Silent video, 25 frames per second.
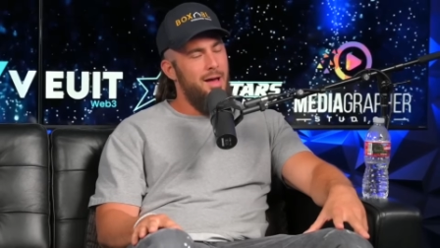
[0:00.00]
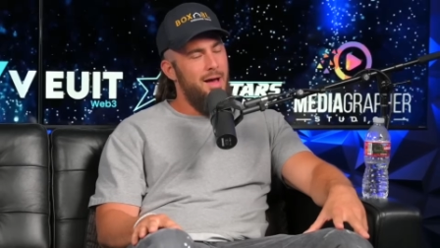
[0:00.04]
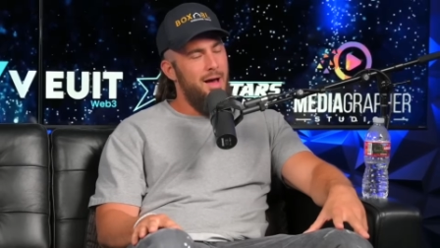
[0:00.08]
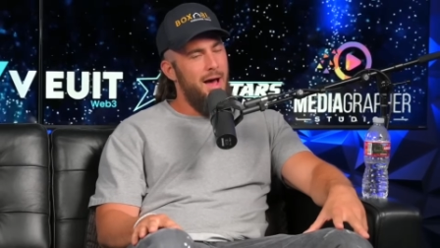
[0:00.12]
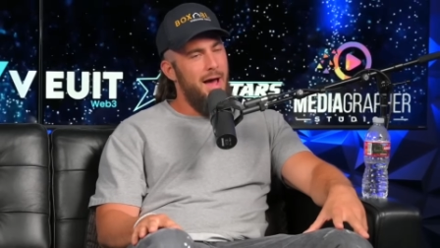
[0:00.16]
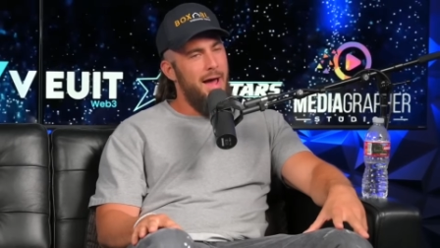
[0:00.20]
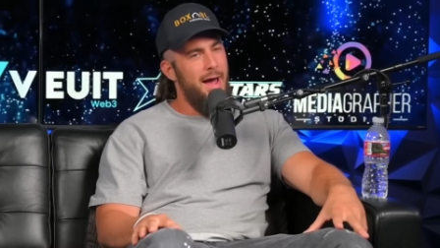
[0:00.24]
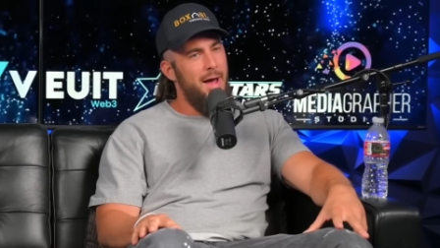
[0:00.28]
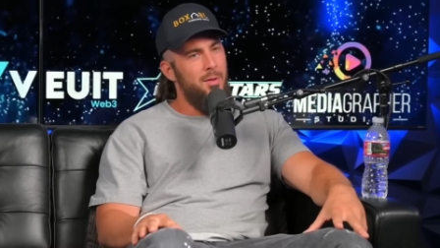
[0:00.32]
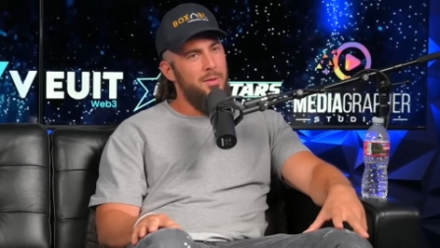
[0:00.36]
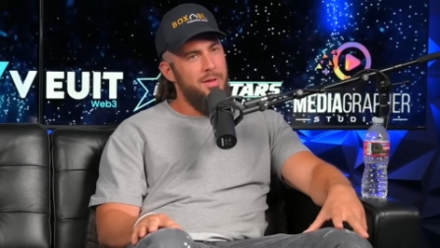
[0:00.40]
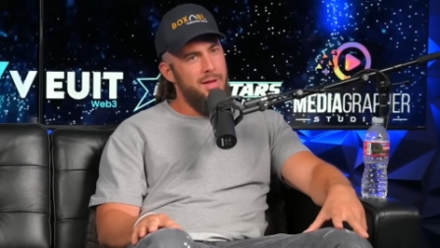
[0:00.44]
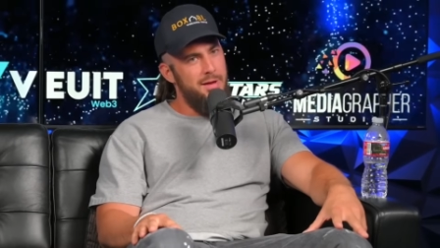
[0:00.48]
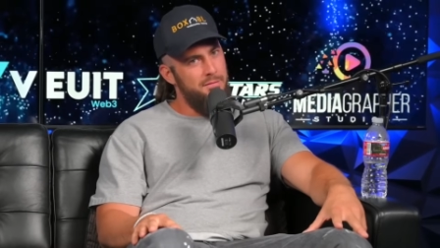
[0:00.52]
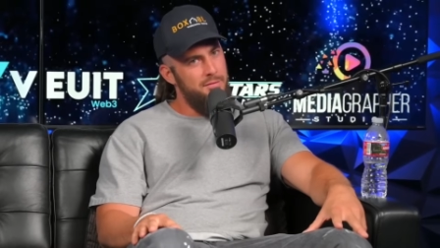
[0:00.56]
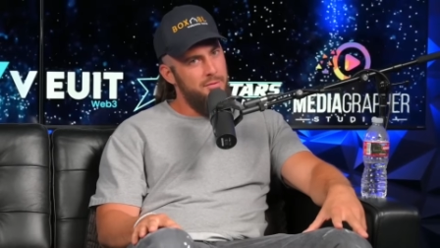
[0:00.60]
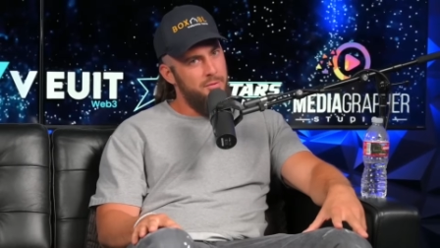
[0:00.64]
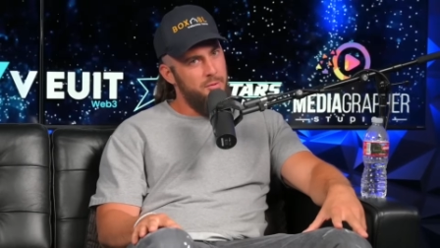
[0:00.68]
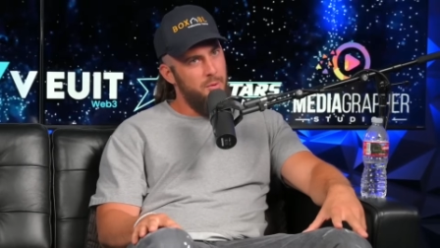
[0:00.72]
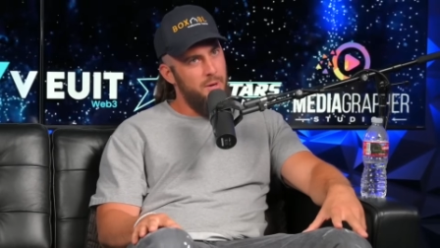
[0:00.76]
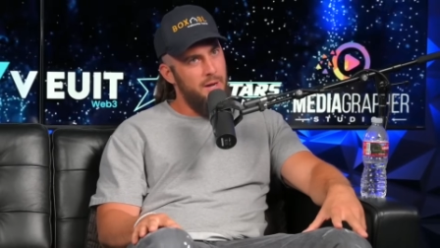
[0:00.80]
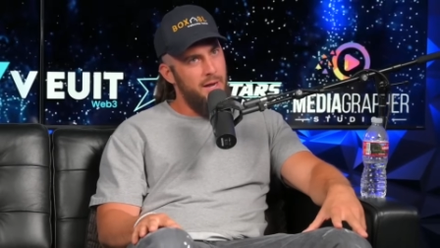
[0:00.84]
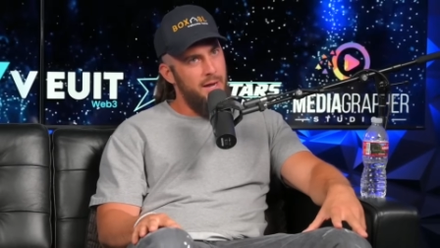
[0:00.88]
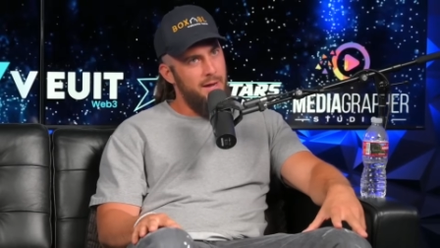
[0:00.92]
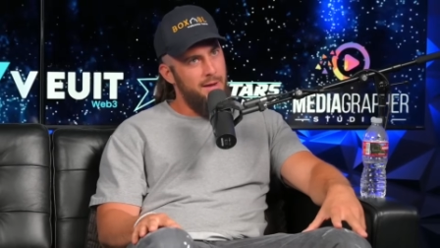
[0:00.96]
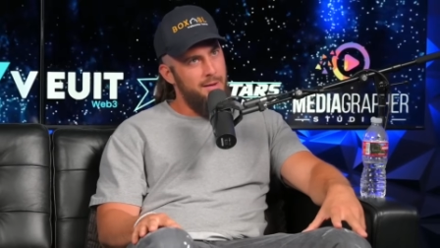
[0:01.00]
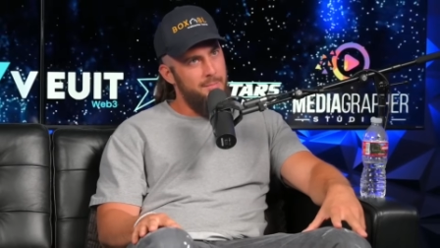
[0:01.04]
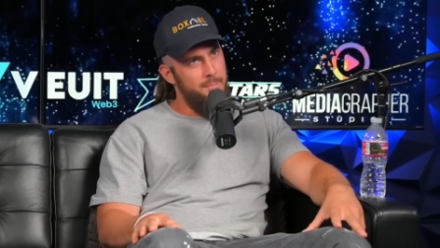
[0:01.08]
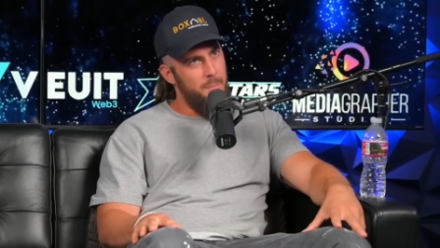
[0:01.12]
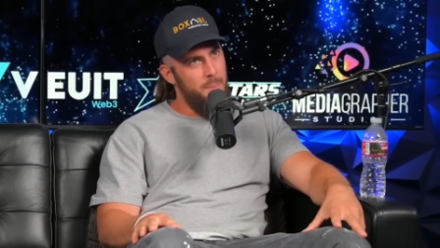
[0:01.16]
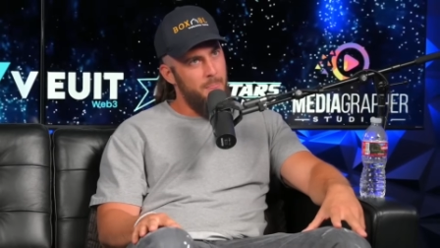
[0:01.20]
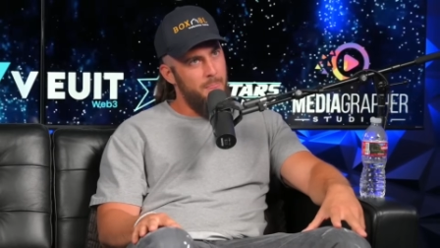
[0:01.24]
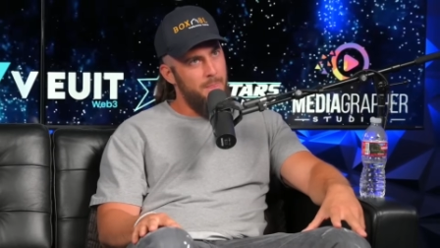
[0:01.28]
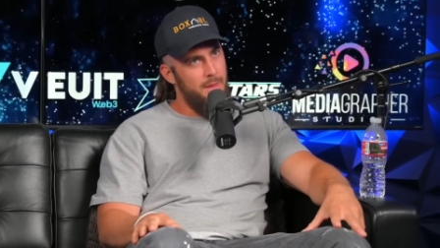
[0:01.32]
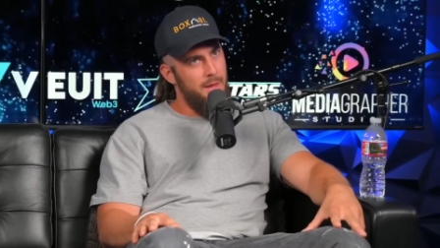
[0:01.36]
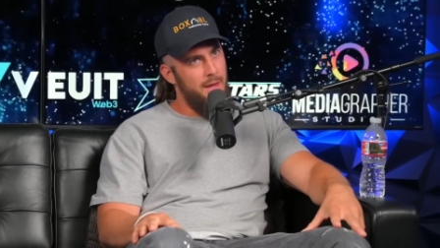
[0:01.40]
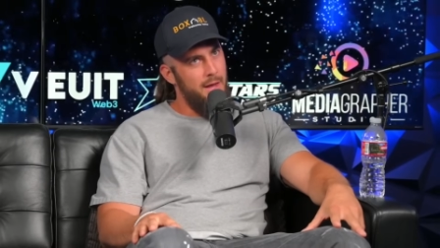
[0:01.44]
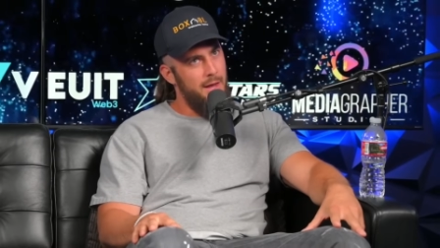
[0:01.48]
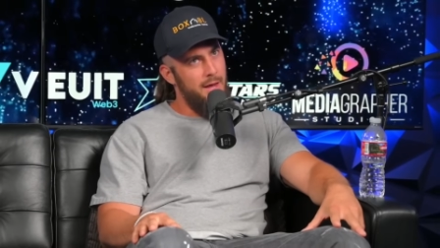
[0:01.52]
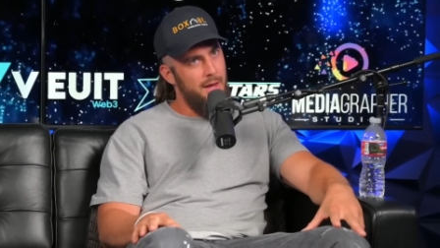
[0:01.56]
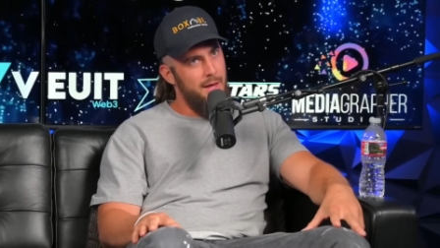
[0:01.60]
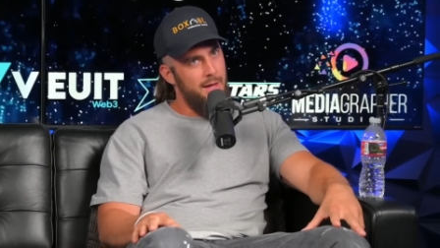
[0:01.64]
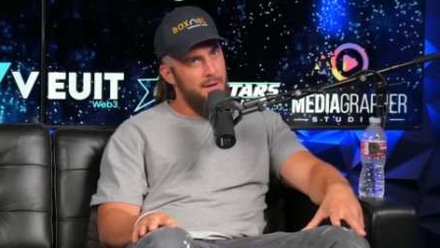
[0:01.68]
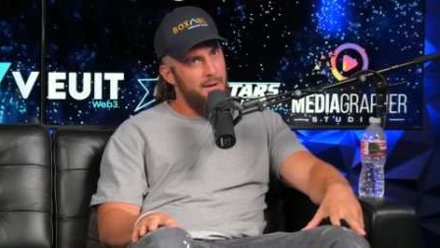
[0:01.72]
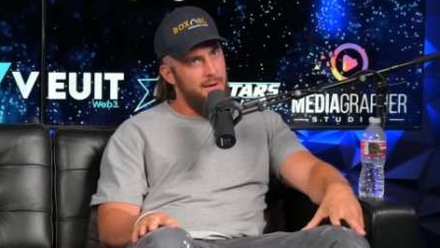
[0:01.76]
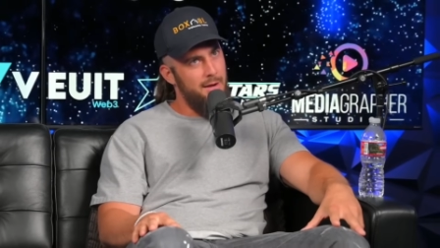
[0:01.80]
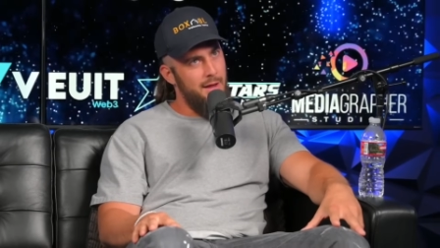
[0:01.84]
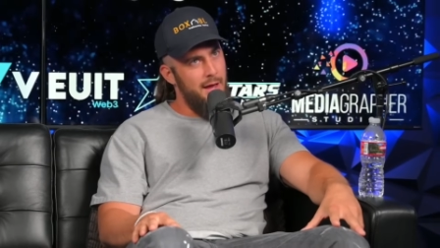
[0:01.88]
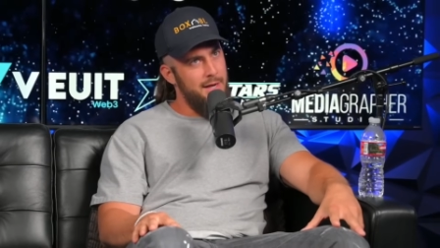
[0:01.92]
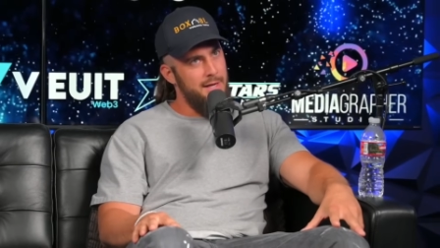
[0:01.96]
I only have three,
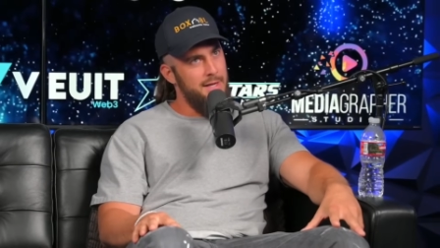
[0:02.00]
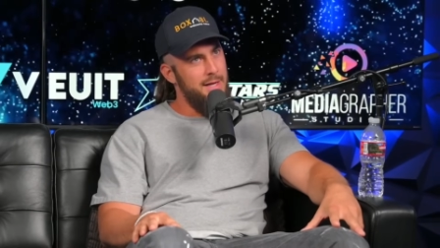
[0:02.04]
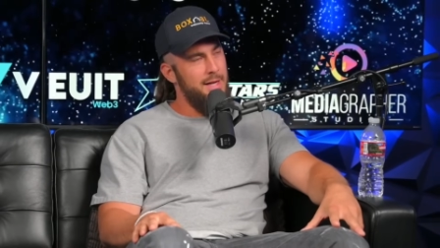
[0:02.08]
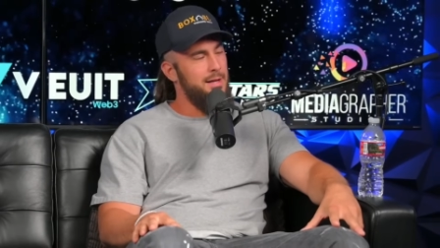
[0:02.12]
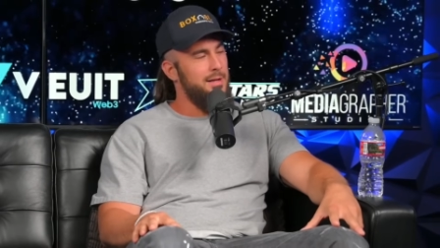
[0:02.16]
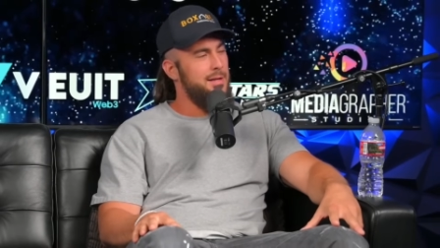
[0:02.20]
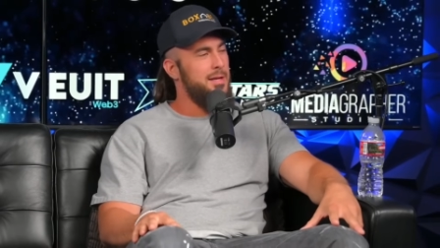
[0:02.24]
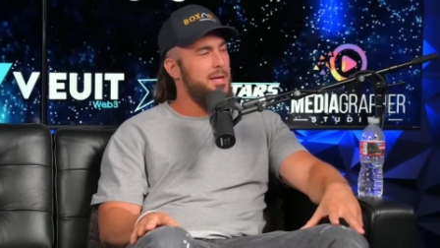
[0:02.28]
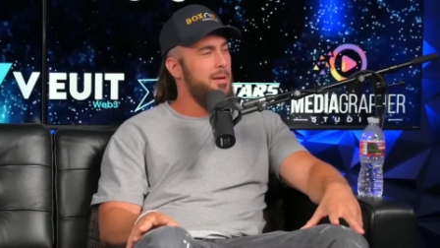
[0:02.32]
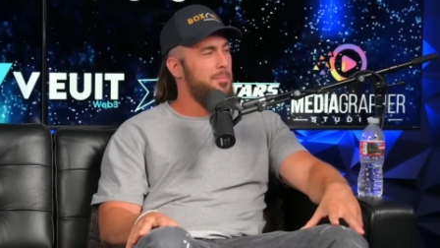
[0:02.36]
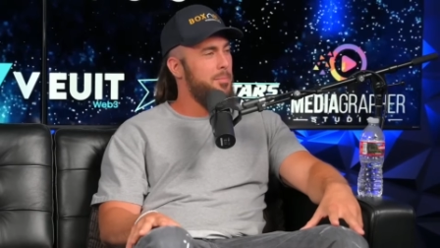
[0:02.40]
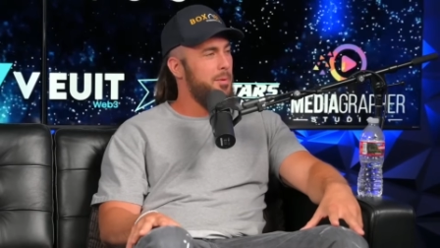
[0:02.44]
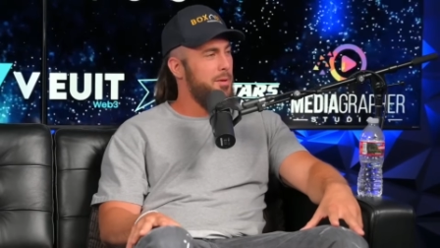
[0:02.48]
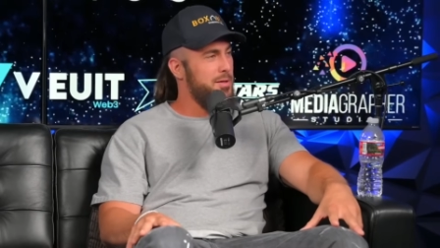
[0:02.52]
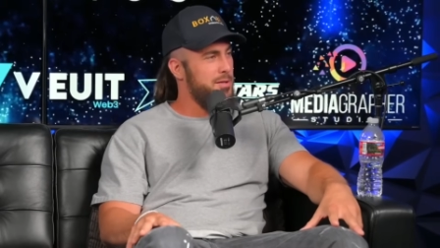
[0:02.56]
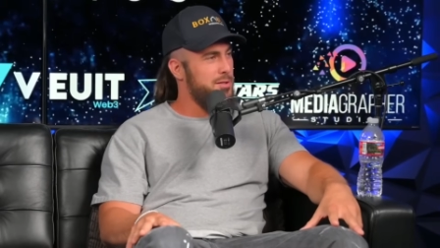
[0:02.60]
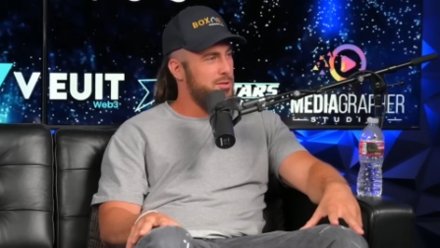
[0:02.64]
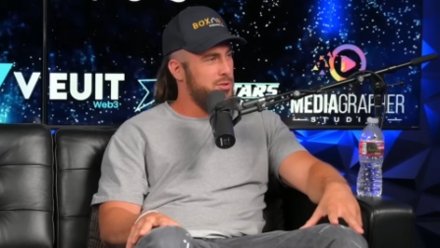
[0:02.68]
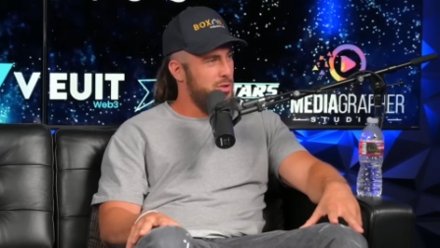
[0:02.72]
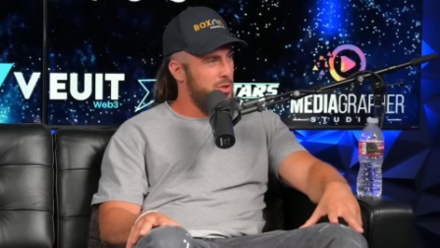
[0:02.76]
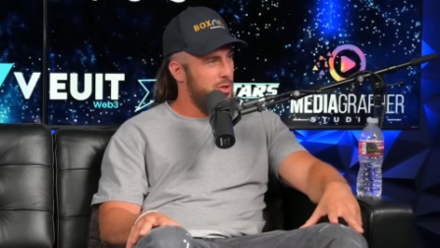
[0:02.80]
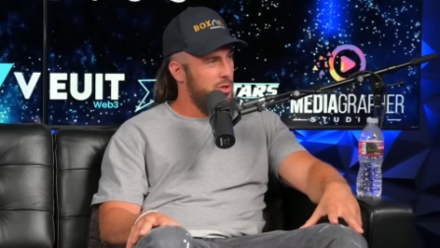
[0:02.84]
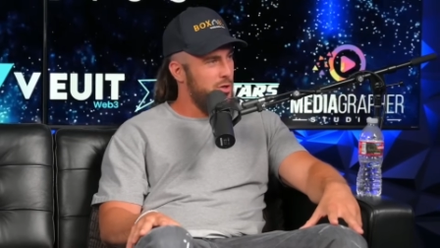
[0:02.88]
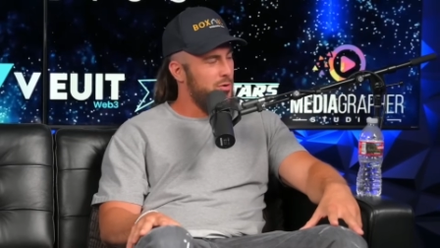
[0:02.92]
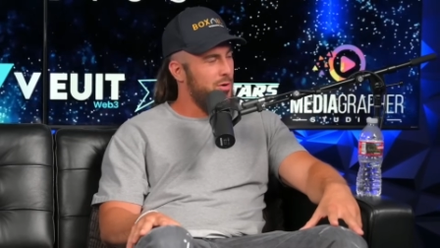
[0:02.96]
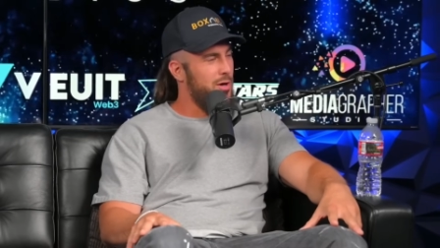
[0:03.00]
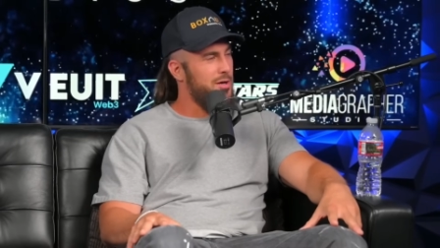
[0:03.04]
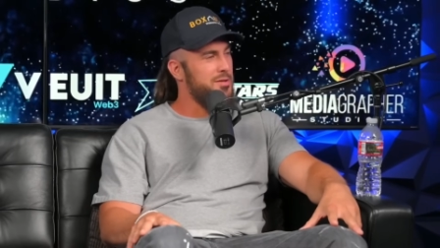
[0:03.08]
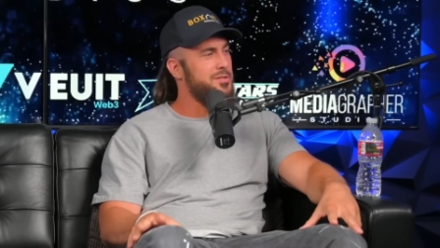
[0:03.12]
and I need to keep at least two.